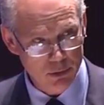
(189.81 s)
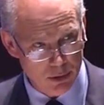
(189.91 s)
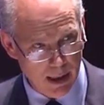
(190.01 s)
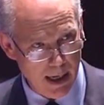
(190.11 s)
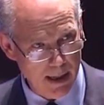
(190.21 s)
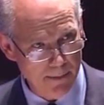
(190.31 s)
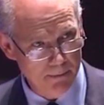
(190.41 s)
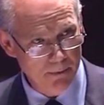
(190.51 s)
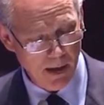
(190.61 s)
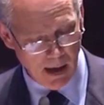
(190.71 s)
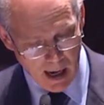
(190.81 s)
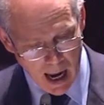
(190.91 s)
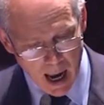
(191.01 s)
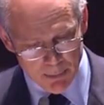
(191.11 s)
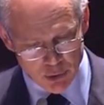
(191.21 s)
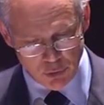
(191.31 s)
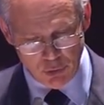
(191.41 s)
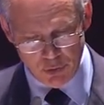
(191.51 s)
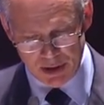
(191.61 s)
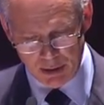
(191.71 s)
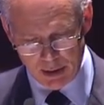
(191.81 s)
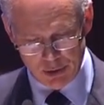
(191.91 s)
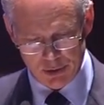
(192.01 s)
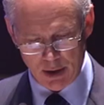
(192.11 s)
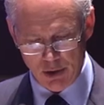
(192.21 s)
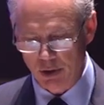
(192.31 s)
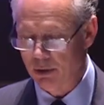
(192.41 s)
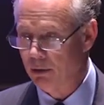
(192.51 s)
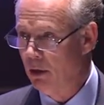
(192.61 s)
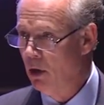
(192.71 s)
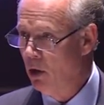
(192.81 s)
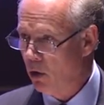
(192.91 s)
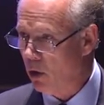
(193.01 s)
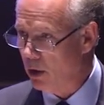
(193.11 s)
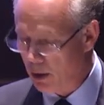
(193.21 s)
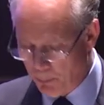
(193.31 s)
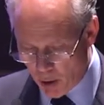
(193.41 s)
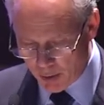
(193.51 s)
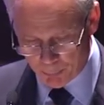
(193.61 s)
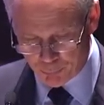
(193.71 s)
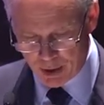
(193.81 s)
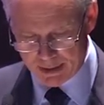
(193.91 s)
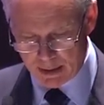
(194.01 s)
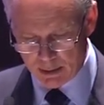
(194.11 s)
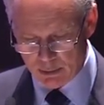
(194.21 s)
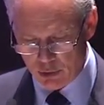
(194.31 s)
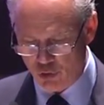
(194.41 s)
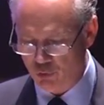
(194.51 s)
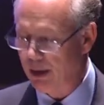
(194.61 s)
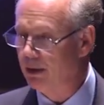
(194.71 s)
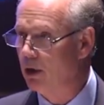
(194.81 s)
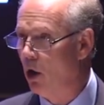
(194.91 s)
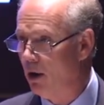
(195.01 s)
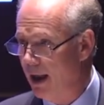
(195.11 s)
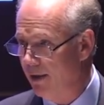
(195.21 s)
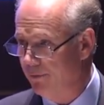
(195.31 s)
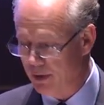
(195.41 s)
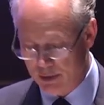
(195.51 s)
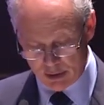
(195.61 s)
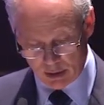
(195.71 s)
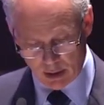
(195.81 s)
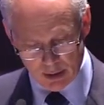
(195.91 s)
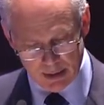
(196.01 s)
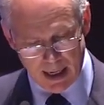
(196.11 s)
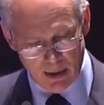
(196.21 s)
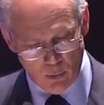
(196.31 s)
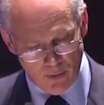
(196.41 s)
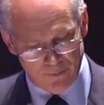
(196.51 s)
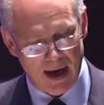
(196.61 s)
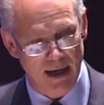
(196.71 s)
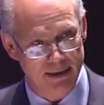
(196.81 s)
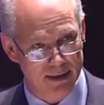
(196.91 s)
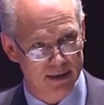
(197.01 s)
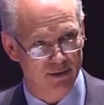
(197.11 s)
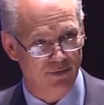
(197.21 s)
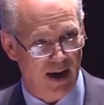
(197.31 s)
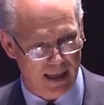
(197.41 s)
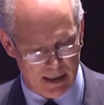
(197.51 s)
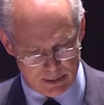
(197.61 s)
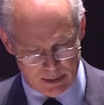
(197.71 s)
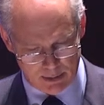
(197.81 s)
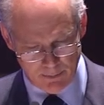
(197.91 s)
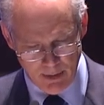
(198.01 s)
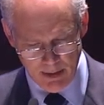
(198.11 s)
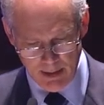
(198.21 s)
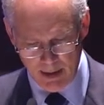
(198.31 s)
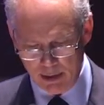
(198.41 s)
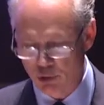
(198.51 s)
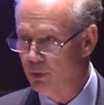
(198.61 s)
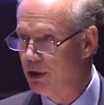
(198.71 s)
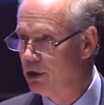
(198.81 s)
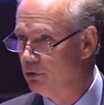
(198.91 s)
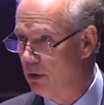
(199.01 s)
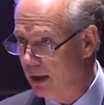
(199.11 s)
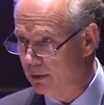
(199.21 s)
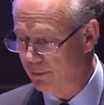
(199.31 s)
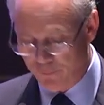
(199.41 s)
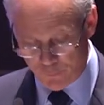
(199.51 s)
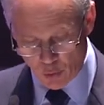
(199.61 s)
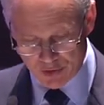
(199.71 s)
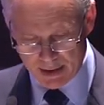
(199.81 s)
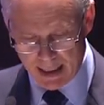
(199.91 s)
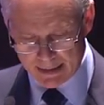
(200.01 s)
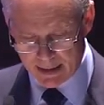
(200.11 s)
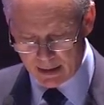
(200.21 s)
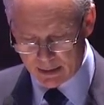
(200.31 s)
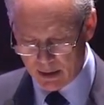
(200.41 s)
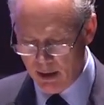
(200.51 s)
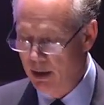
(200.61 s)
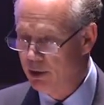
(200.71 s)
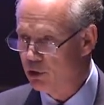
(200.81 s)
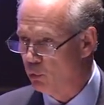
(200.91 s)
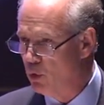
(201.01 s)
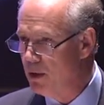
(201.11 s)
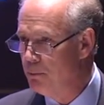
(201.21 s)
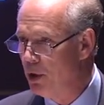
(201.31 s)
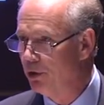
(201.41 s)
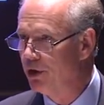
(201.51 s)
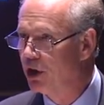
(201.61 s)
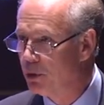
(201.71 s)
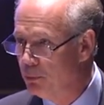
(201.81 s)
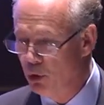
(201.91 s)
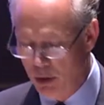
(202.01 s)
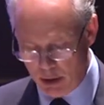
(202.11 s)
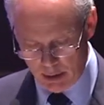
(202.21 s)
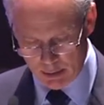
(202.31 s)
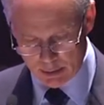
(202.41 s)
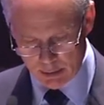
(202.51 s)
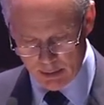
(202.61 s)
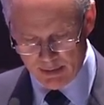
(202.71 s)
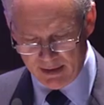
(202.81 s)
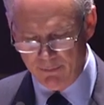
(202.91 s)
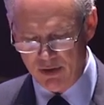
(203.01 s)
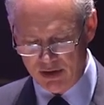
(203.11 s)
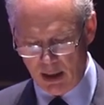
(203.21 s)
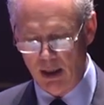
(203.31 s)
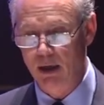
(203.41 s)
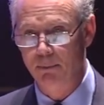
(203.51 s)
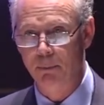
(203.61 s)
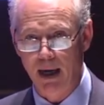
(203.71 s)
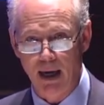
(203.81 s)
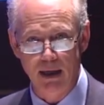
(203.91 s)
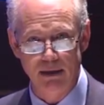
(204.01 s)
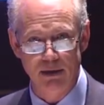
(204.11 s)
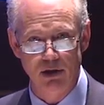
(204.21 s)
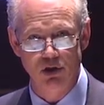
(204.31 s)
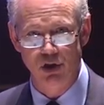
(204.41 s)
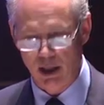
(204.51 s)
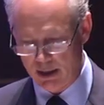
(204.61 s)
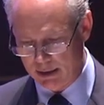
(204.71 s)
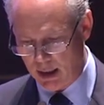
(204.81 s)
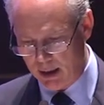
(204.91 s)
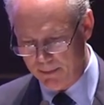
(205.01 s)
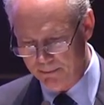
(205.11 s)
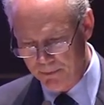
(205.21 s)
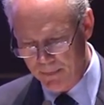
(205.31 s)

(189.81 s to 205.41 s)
Today, I'm introducing legislation calling upon the president to strengthen our efforts to cut off ISIS's financing and to redirect frozen assets to rebuild the communities devastated by ISIS's genocide.